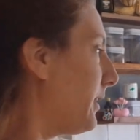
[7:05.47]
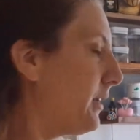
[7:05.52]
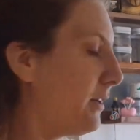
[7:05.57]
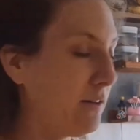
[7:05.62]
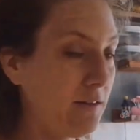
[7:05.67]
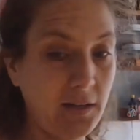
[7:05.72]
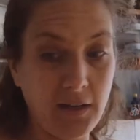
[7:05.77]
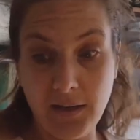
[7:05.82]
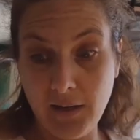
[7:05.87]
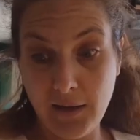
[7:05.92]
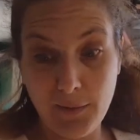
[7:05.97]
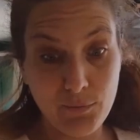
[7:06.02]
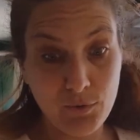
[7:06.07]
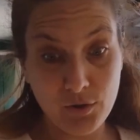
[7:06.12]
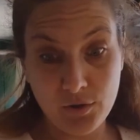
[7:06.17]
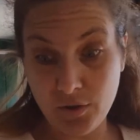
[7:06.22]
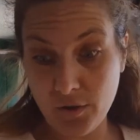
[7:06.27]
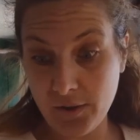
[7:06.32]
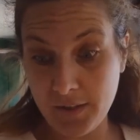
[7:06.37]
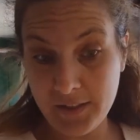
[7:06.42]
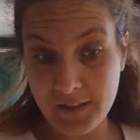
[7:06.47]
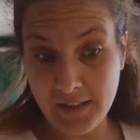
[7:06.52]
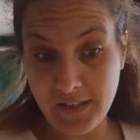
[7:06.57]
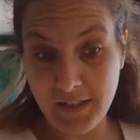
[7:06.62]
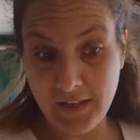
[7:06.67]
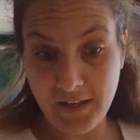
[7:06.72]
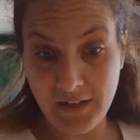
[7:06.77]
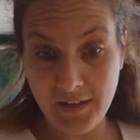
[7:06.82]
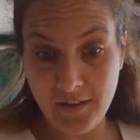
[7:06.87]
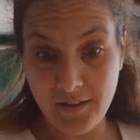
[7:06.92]
and I'm not going to get
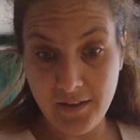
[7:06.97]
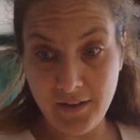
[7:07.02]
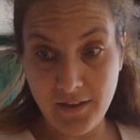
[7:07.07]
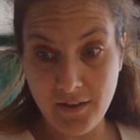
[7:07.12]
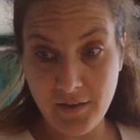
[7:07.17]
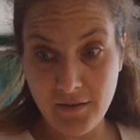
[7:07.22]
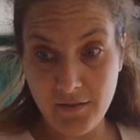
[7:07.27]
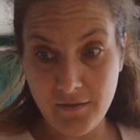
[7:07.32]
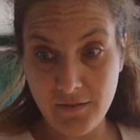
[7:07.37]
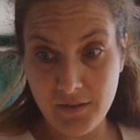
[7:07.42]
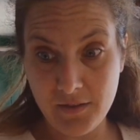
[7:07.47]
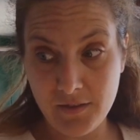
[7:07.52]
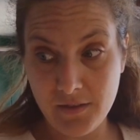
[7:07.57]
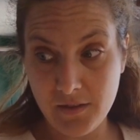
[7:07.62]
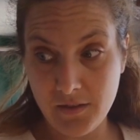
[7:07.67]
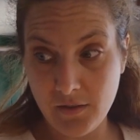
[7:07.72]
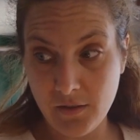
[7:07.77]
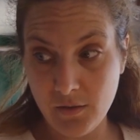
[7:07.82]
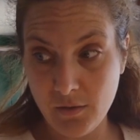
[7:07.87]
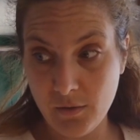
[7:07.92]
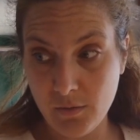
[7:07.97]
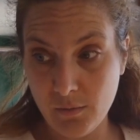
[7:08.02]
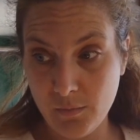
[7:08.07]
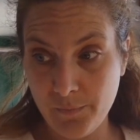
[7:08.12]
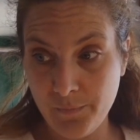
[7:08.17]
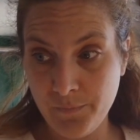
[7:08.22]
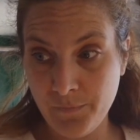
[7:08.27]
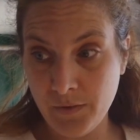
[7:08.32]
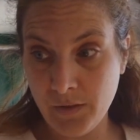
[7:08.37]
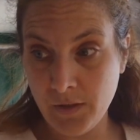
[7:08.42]
anything out of it. So
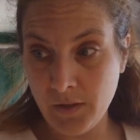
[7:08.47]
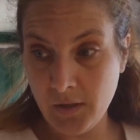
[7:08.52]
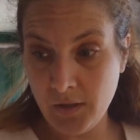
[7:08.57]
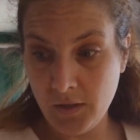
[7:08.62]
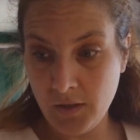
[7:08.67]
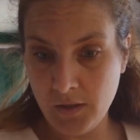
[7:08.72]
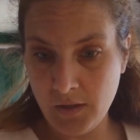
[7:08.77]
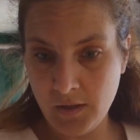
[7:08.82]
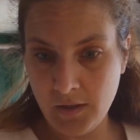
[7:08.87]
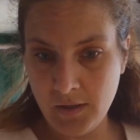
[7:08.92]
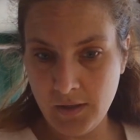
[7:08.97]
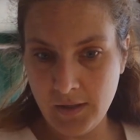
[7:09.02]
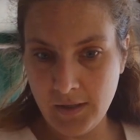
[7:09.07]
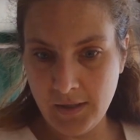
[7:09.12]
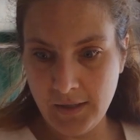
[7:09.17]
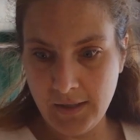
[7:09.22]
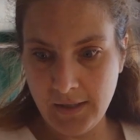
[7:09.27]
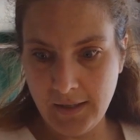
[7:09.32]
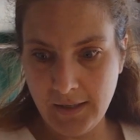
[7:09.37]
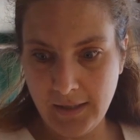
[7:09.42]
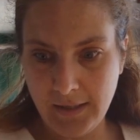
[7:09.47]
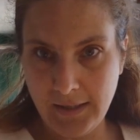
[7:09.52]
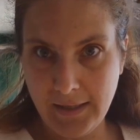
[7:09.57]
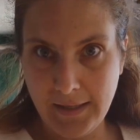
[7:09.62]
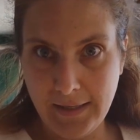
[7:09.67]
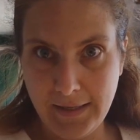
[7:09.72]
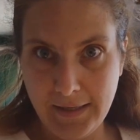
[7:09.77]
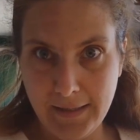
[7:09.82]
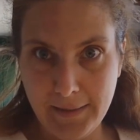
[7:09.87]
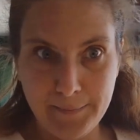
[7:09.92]

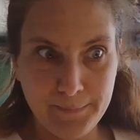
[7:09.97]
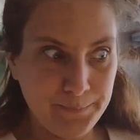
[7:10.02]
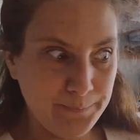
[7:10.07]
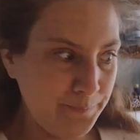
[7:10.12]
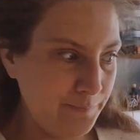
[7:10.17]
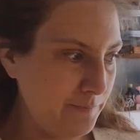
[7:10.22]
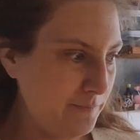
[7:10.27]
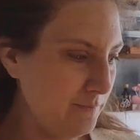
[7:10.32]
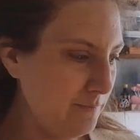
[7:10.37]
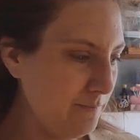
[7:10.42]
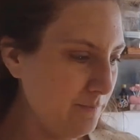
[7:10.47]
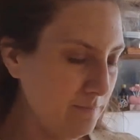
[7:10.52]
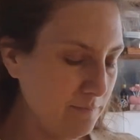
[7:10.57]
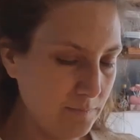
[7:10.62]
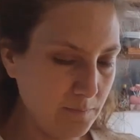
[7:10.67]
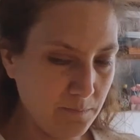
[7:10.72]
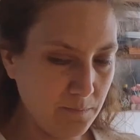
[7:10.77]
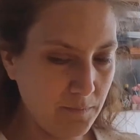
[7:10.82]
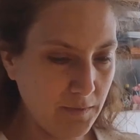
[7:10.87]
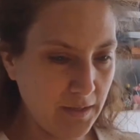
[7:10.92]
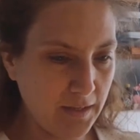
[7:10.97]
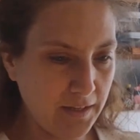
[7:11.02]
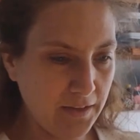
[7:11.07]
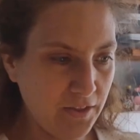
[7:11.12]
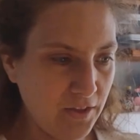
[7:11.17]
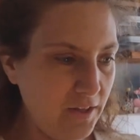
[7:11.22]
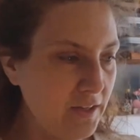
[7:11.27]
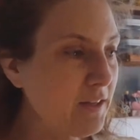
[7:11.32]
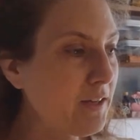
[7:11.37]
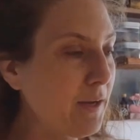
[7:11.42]
yeah, I
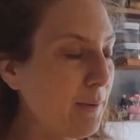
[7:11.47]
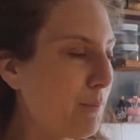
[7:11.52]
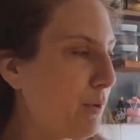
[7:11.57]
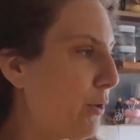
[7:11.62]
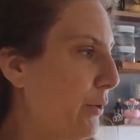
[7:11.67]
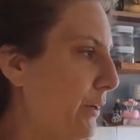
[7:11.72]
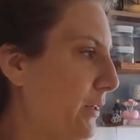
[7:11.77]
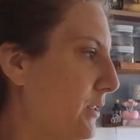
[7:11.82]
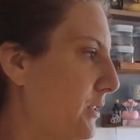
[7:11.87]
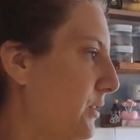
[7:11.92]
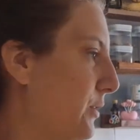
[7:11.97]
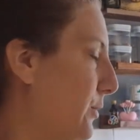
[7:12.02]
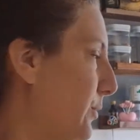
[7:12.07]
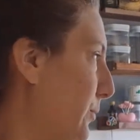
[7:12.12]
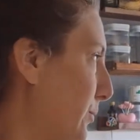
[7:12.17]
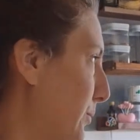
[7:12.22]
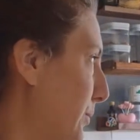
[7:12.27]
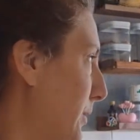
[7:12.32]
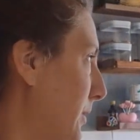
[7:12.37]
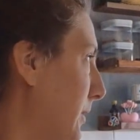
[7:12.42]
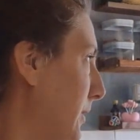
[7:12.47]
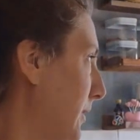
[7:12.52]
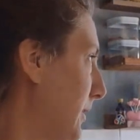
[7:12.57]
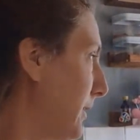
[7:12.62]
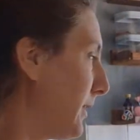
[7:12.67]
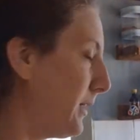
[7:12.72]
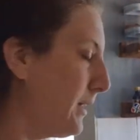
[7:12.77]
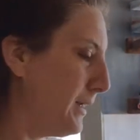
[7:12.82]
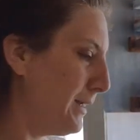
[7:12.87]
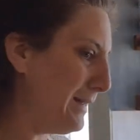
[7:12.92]
think I'm going to
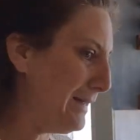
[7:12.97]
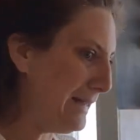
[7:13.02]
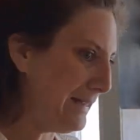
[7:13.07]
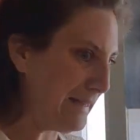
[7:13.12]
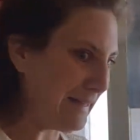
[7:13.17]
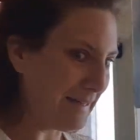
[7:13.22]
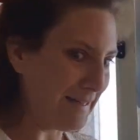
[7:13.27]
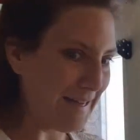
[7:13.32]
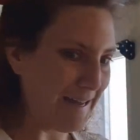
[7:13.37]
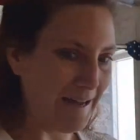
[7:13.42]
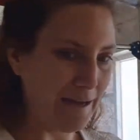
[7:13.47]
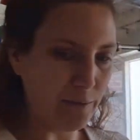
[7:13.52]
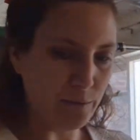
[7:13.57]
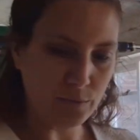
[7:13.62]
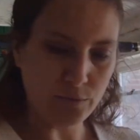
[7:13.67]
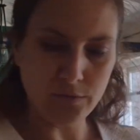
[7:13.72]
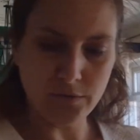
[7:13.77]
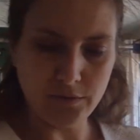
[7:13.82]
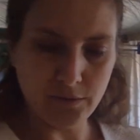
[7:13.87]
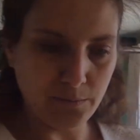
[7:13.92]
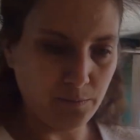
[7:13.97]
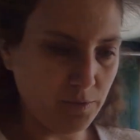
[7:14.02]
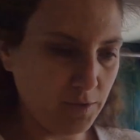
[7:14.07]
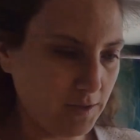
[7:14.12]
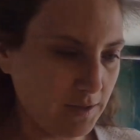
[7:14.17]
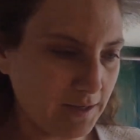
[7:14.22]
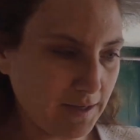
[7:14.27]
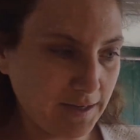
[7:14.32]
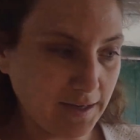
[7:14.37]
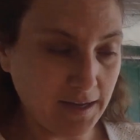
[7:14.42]
dig it out or something.
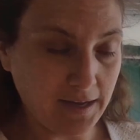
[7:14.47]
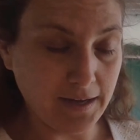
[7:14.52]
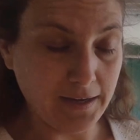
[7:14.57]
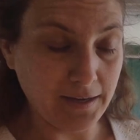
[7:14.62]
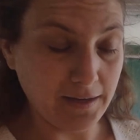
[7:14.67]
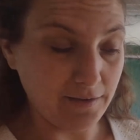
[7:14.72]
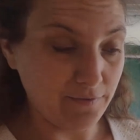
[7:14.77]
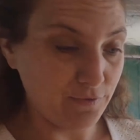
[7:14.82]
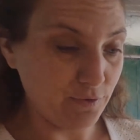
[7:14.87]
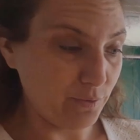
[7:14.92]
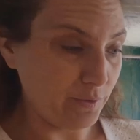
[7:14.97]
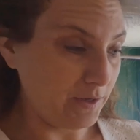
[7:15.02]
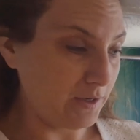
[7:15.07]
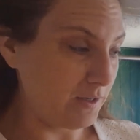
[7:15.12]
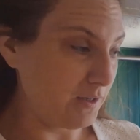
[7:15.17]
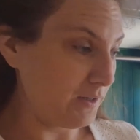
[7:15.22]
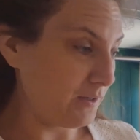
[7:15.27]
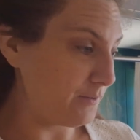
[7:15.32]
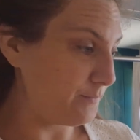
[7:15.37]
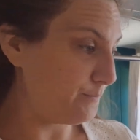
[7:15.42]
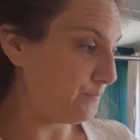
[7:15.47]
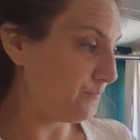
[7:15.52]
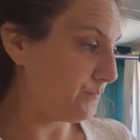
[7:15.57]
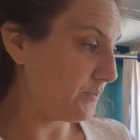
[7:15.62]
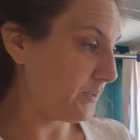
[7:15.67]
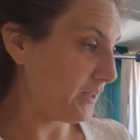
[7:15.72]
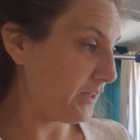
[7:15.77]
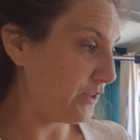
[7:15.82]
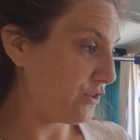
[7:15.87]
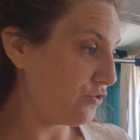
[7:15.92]
I have no idea.
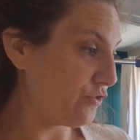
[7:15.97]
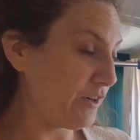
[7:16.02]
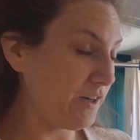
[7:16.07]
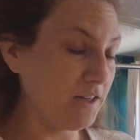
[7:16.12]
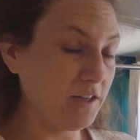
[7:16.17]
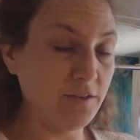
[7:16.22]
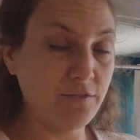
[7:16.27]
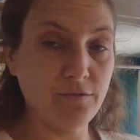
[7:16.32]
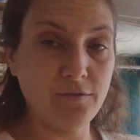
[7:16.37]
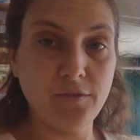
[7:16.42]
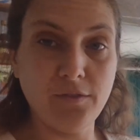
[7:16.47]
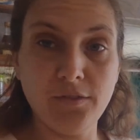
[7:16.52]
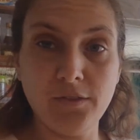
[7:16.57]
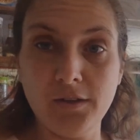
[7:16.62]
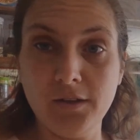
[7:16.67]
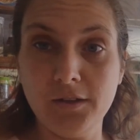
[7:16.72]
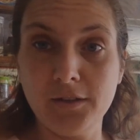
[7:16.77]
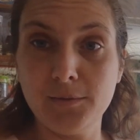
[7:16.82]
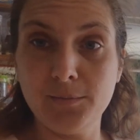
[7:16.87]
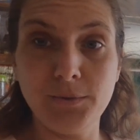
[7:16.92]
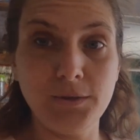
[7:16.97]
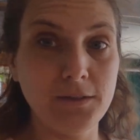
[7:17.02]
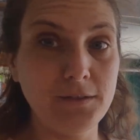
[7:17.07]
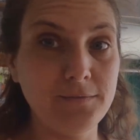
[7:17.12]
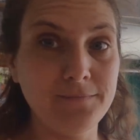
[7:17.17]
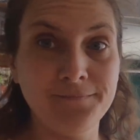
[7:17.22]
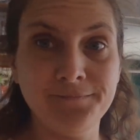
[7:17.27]
I tried different things, but